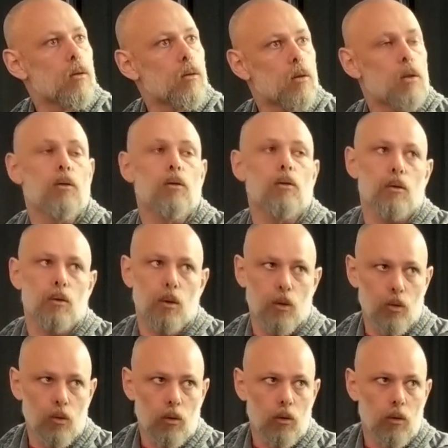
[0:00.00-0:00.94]
Didn't
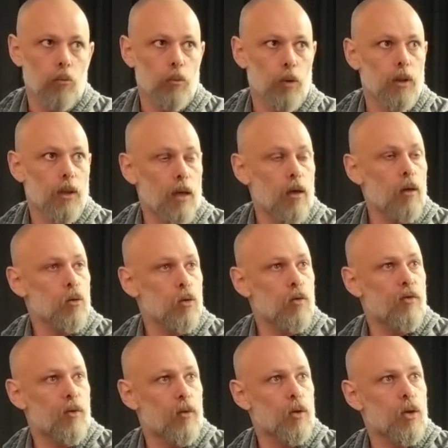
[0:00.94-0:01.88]
cure, but got her to
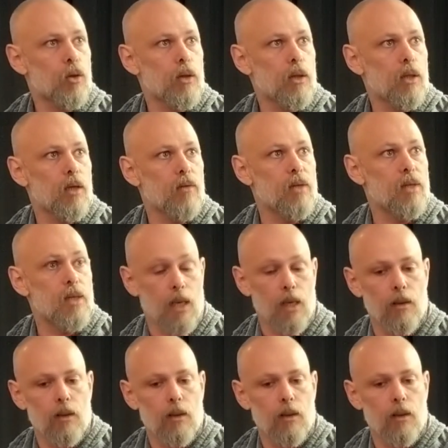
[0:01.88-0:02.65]
functioning and everything.